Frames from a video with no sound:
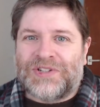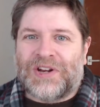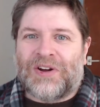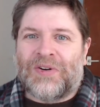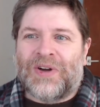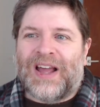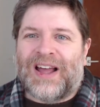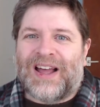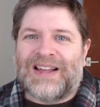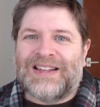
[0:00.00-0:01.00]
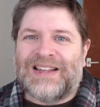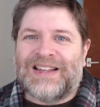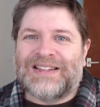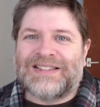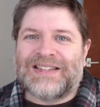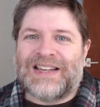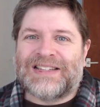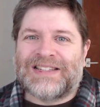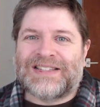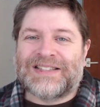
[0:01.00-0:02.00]

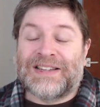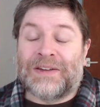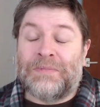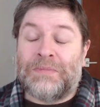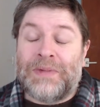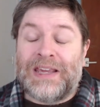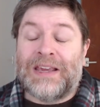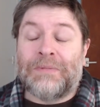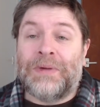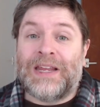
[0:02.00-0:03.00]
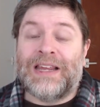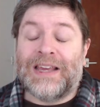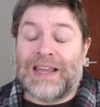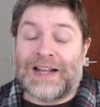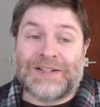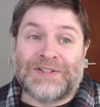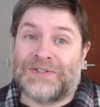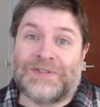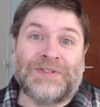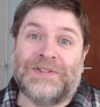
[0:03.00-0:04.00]
It's gonna be me competing against